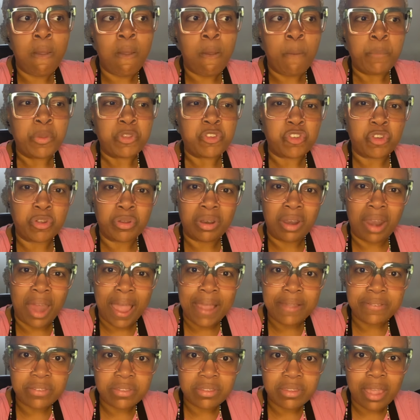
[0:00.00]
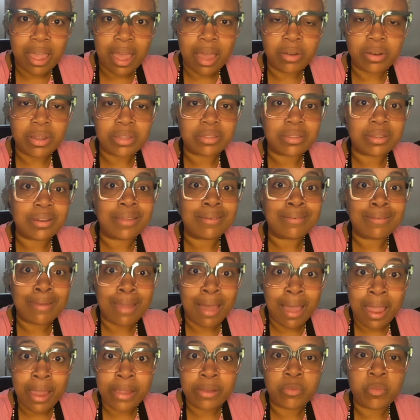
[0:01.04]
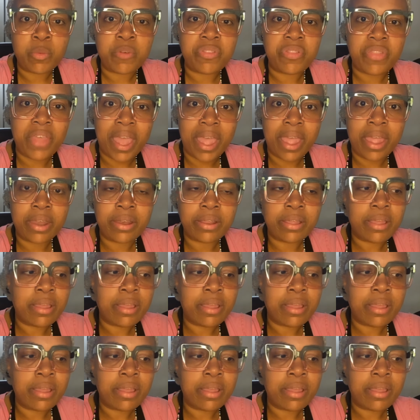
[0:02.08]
but your lifestyle doesn't align with that.